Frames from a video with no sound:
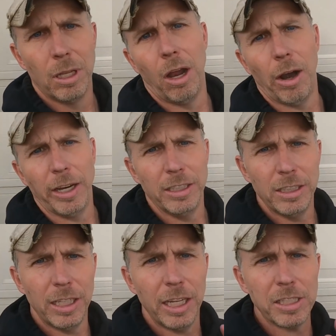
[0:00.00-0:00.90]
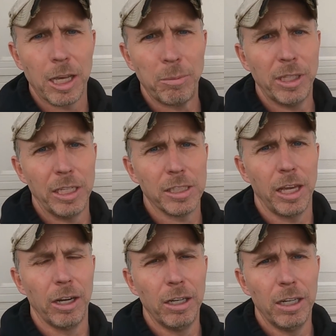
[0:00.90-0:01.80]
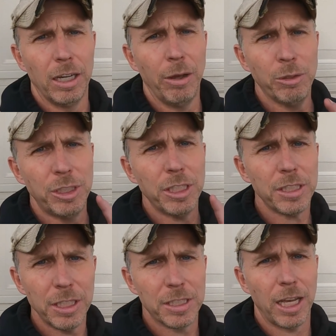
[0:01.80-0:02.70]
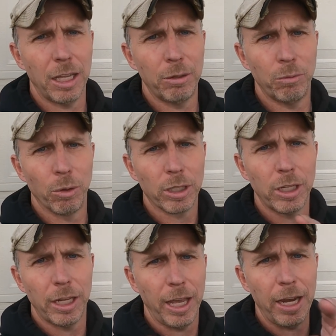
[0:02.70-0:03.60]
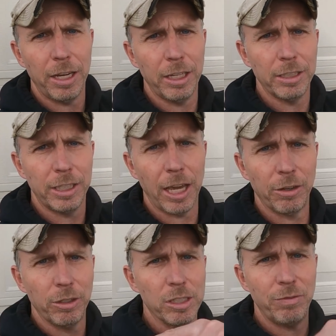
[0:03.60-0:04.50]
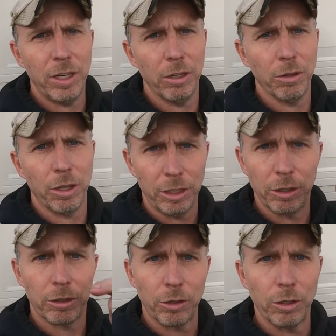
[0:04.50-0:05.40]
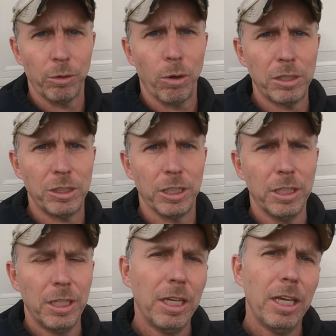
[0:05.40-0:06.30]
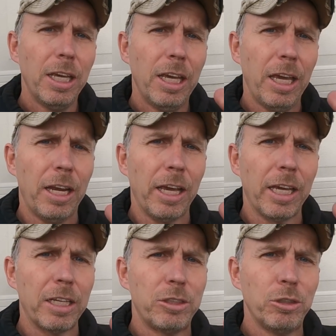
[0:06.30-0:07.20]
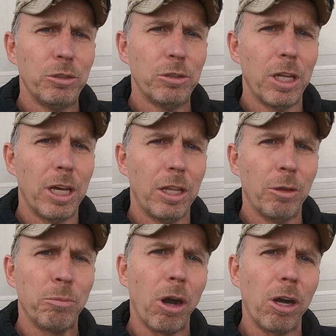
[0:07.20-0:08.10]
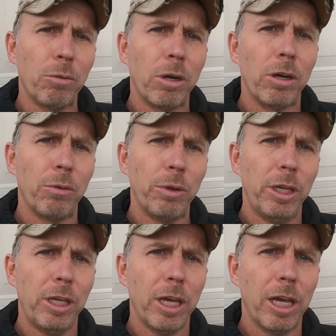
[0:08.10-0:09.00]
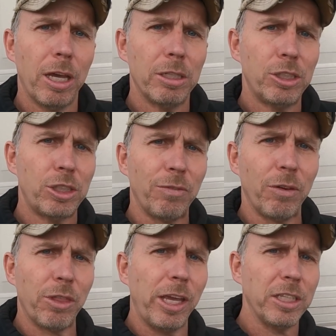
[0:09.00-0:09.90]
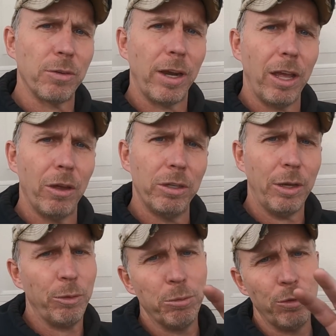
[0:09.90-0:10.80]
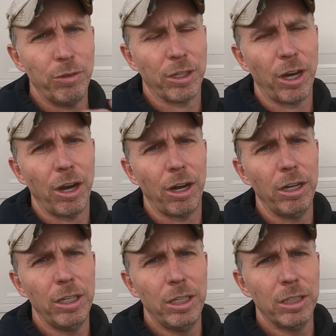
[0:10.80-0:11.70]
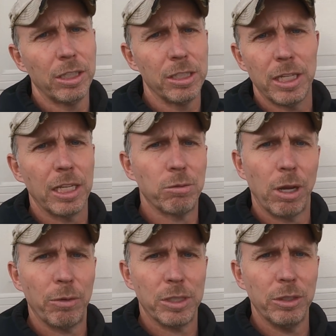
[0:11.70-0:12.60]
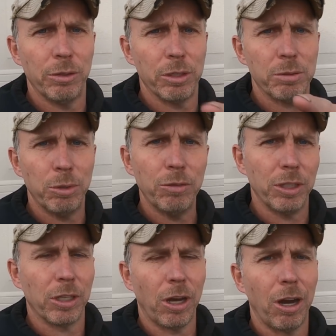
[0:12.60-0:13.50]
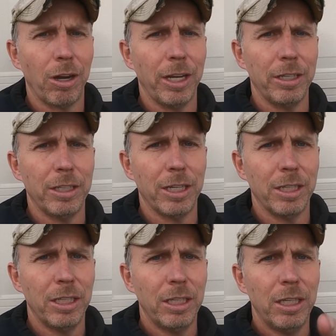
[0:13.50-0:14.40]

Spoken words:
All right, it's a couple days later. I was just inside working on editing together this video that you're currently watching, and I got to the part where we shuffle things around and we move the car, because that's what I was doing, was moving the car, and none